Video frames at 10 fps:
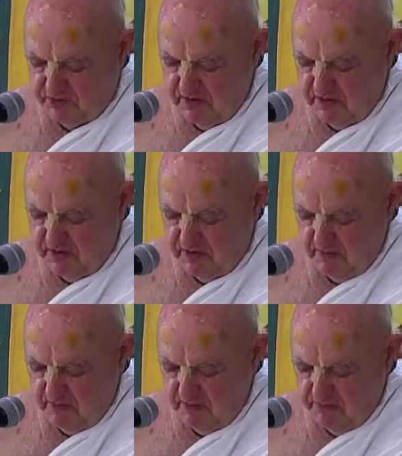
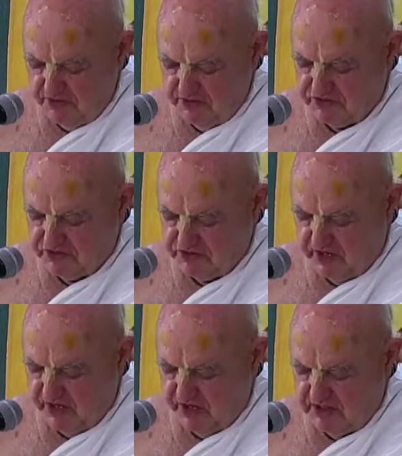situation both in this
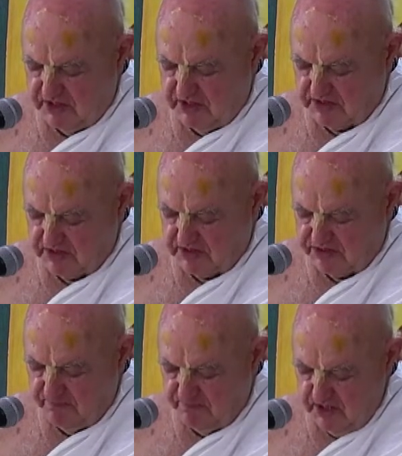life and in the
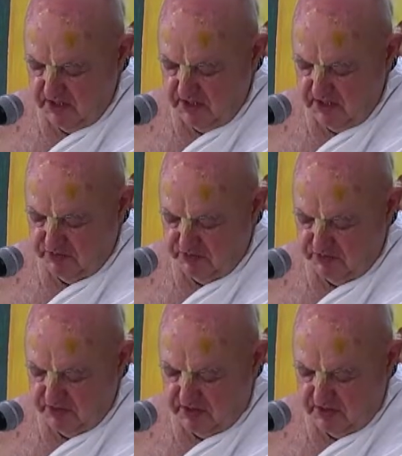next. In
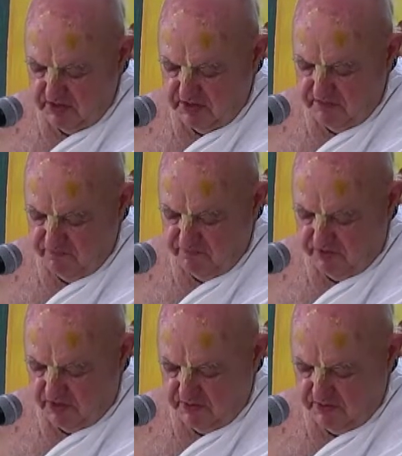this regard, the
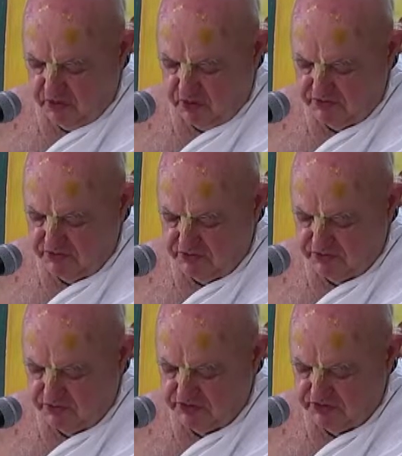following
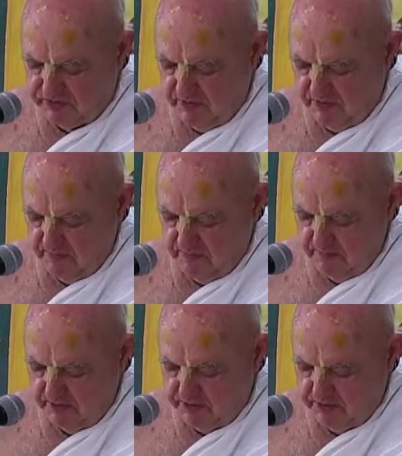moral instruction
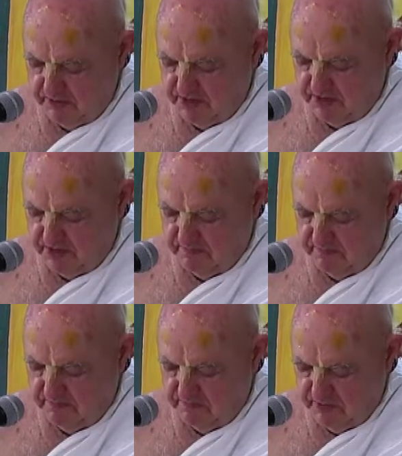of the great, pundit,
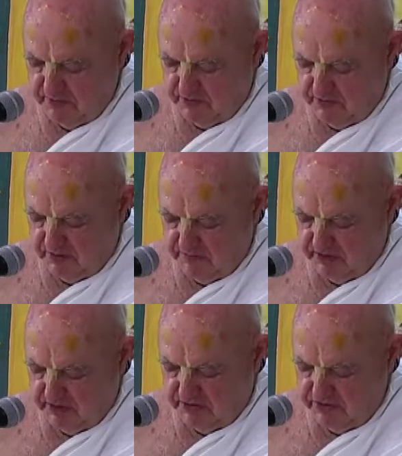the
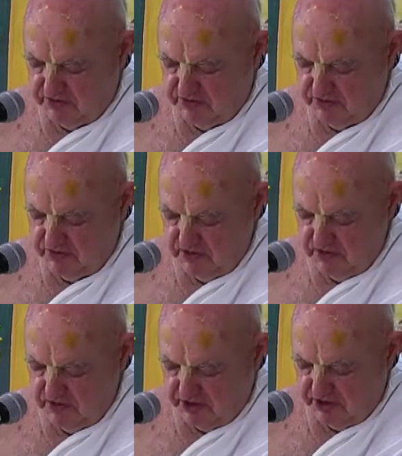great politician
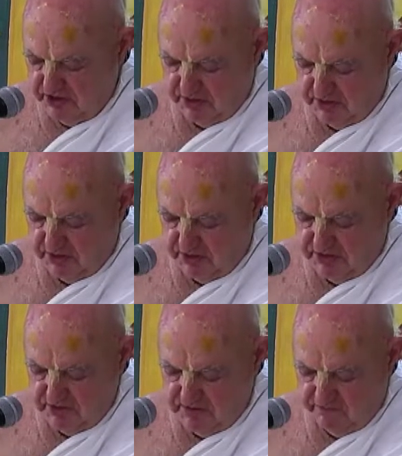Chanakya
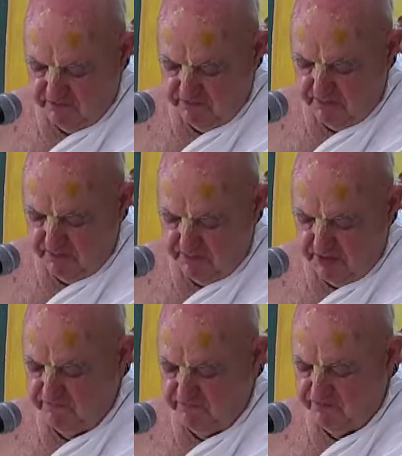Pundit is
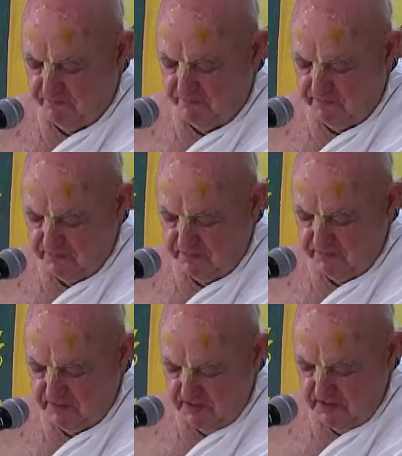very meaningful.
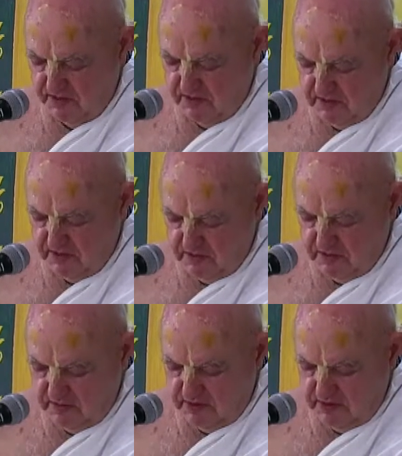
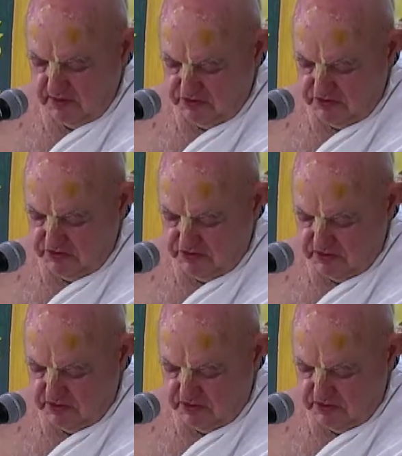Tiyaj